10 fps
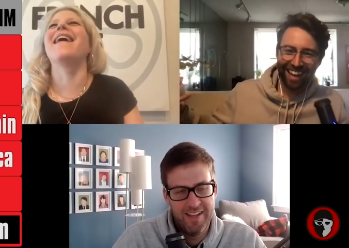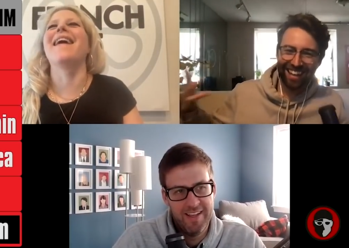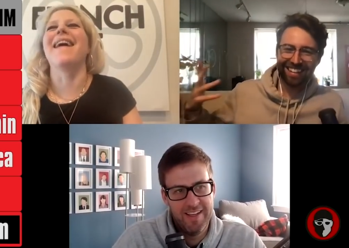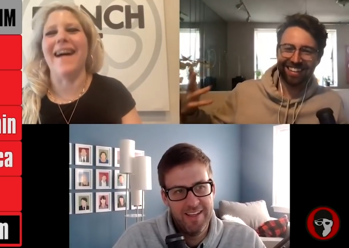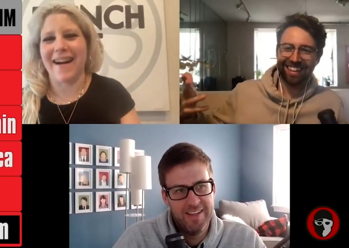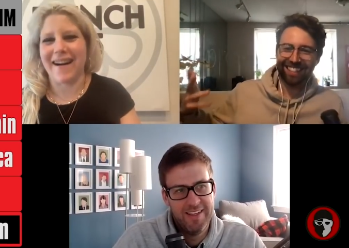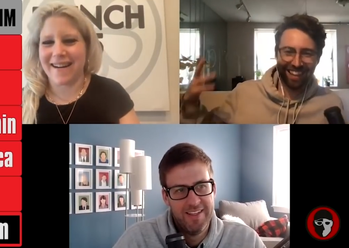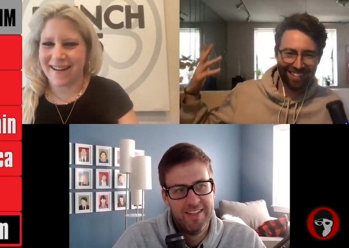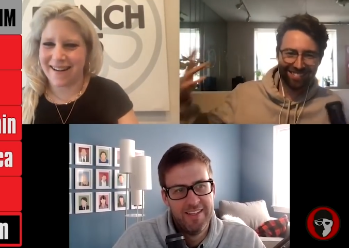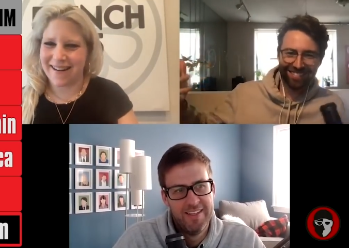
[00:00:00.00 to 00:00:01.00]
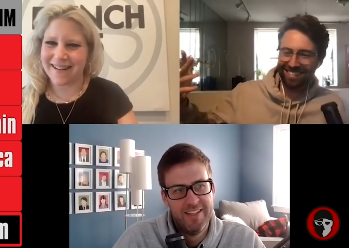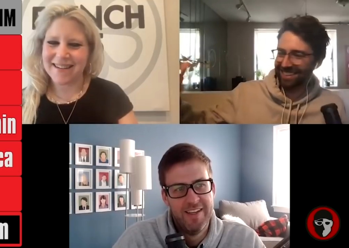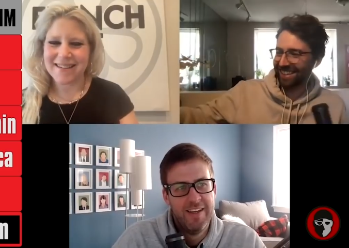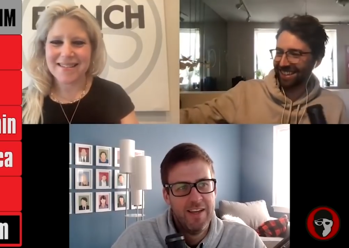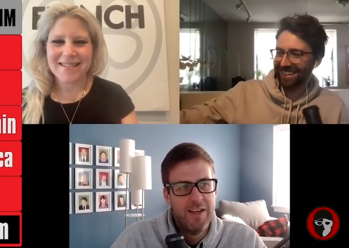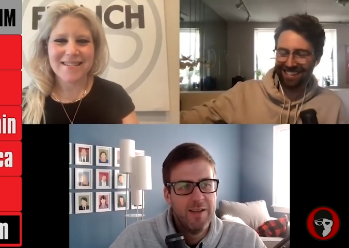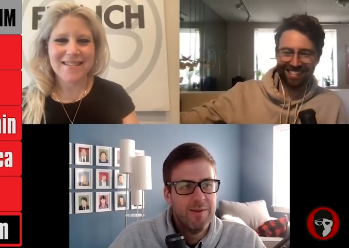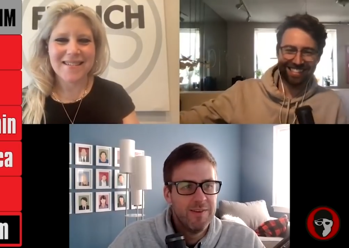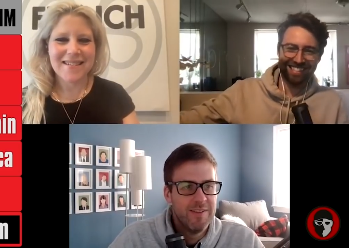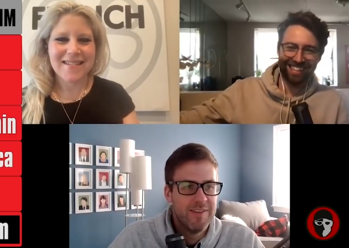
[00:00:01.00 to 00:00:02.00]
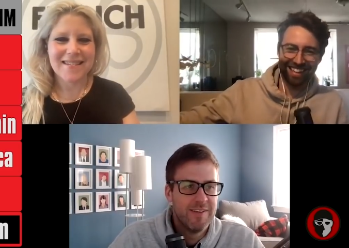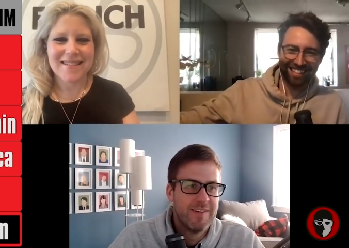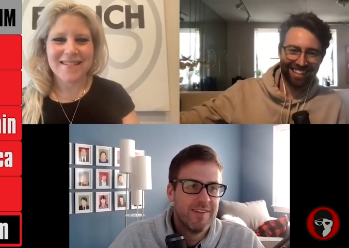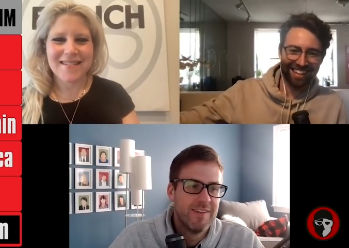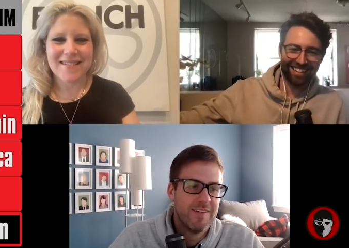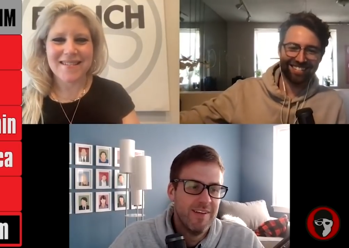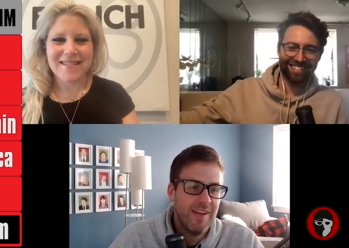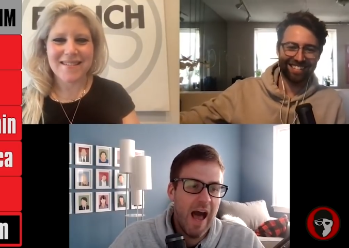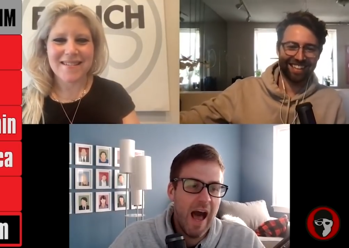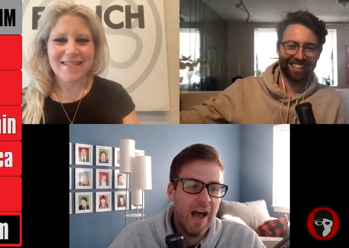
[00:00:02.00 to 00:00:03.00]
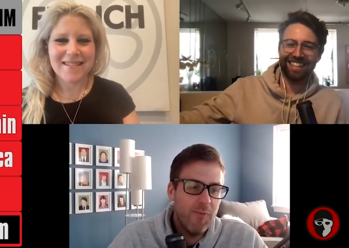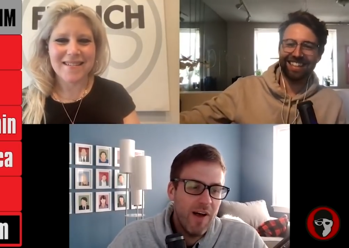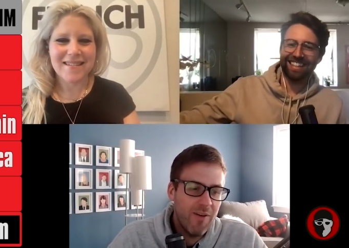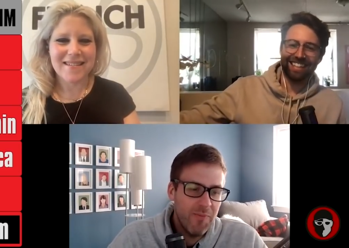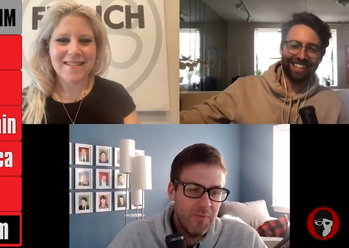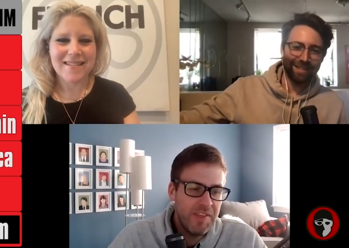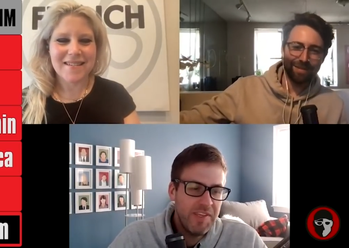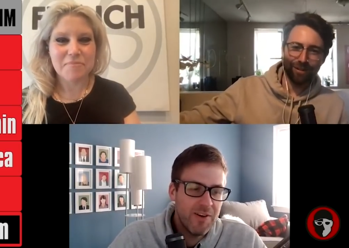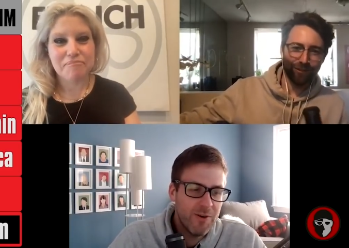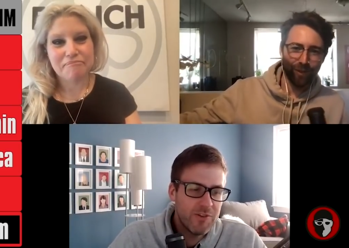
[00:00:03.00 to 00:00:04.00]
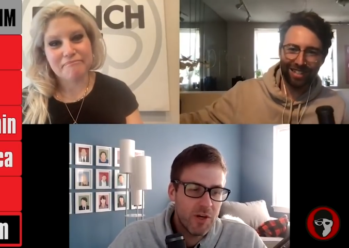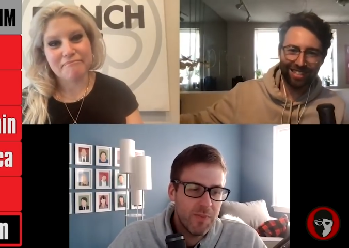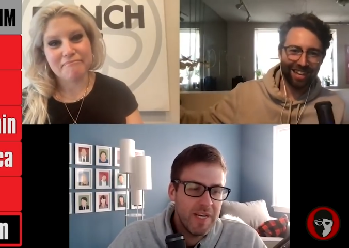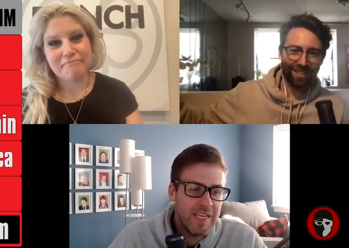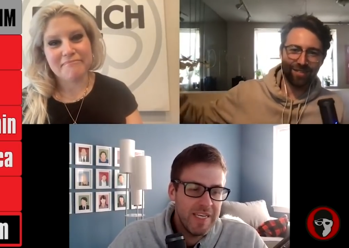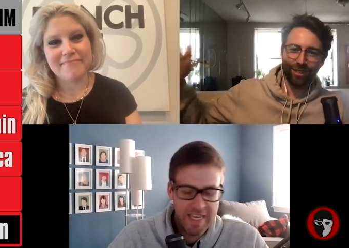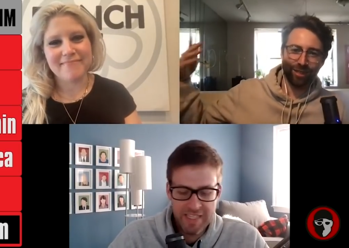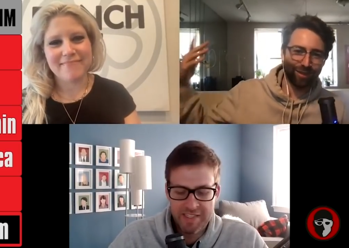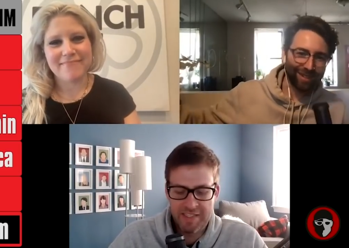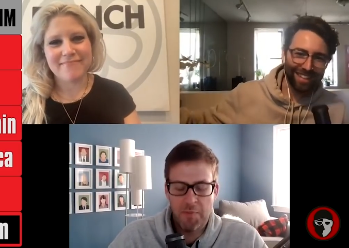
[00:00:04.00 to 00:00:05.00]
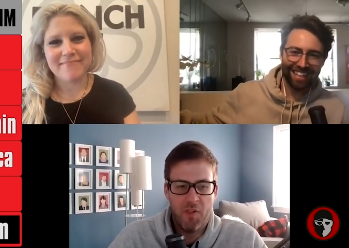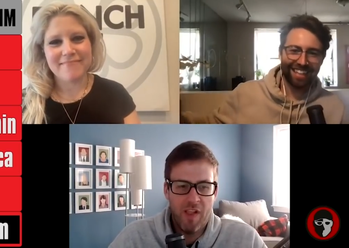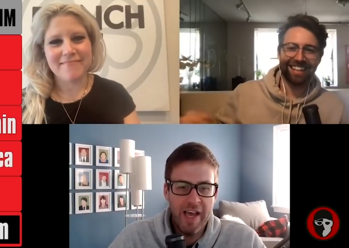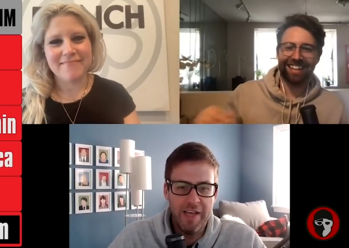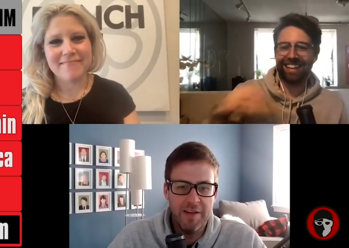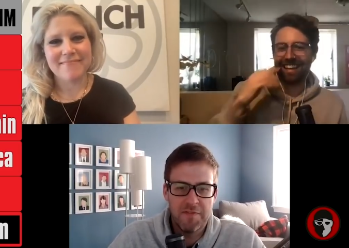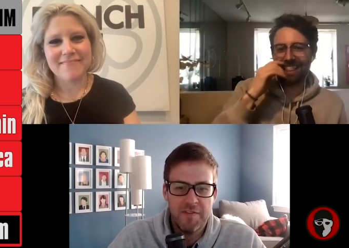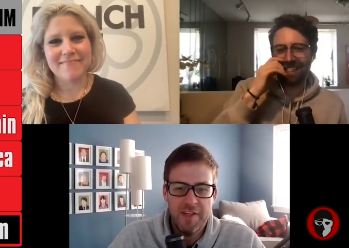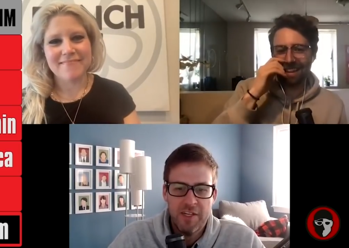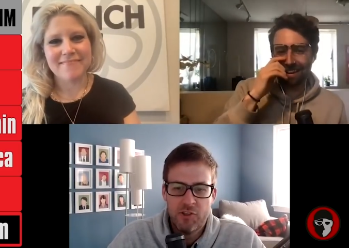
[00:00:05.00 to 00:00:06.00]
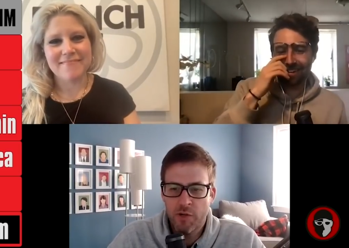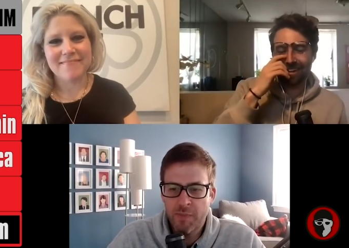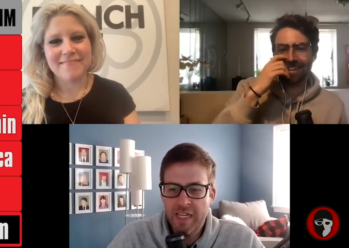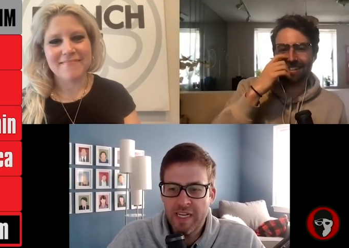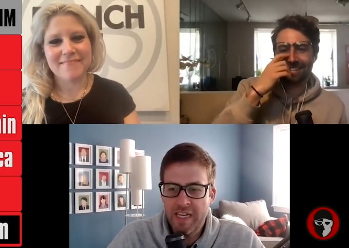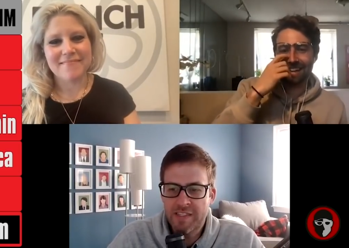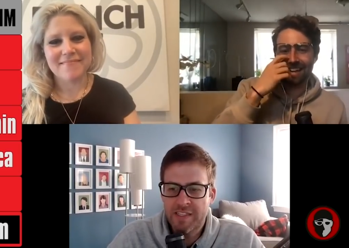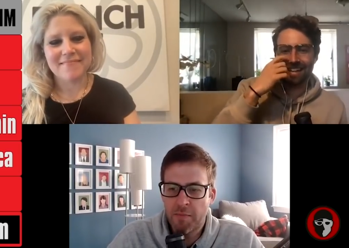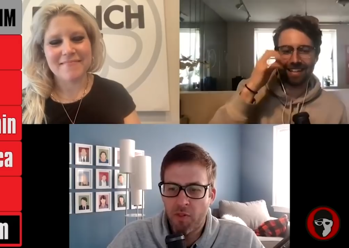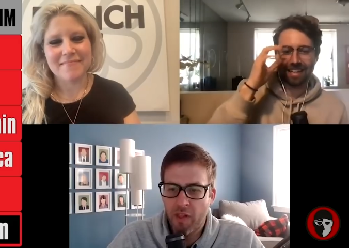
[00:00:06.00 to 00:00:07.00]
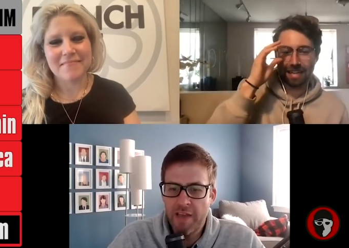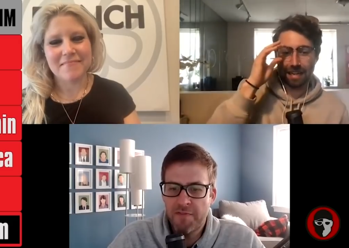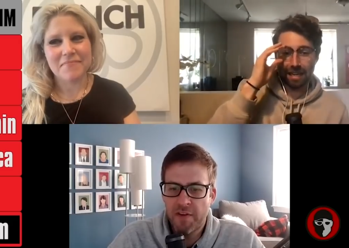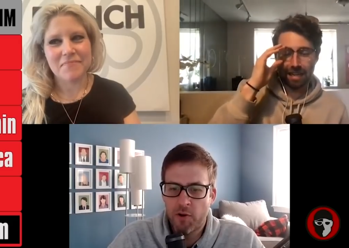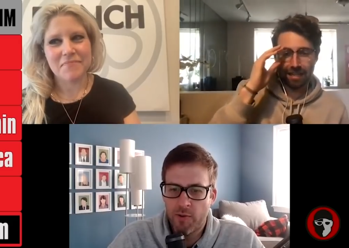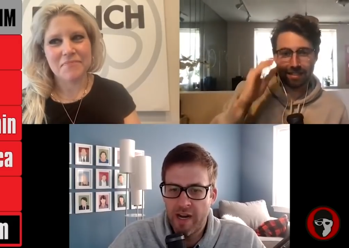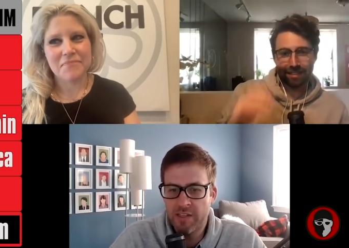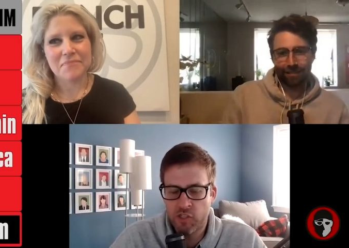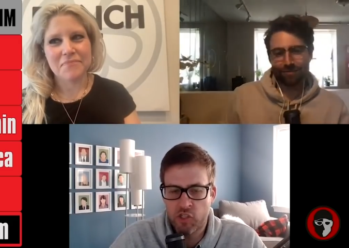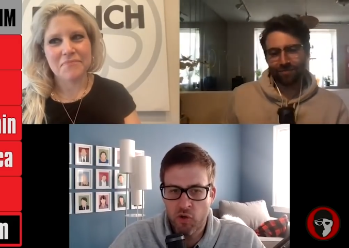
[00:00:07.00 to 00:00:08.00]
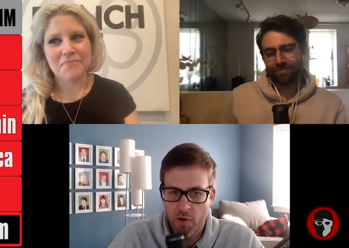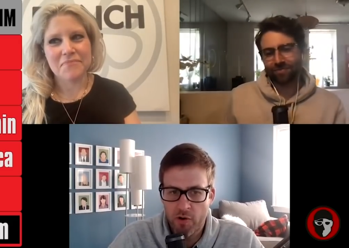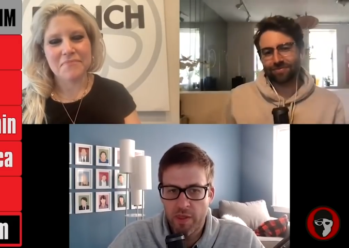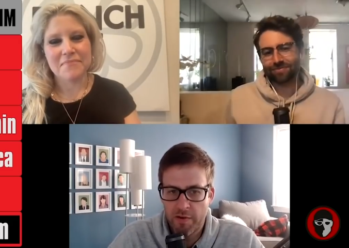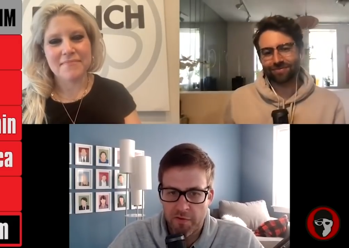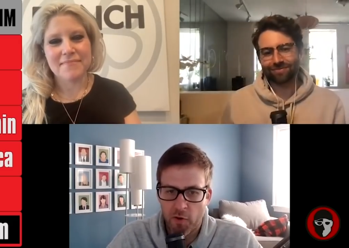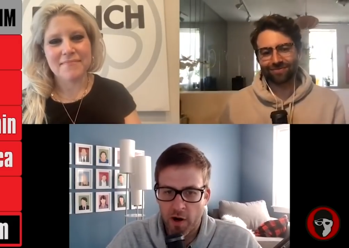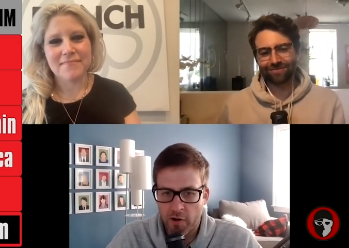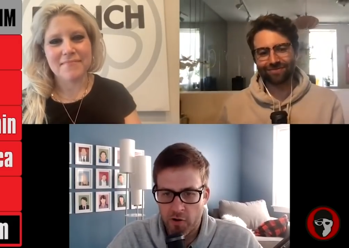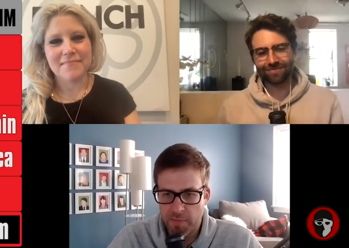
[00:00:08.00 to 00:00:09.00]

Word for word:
Speaker 1: eight, like that's what's getting us excited. Oh, it's like,
Speaker 2: well, give me know, a forty-seven three, and then I'll Germany get excited. Some life in a race shorter than four hundred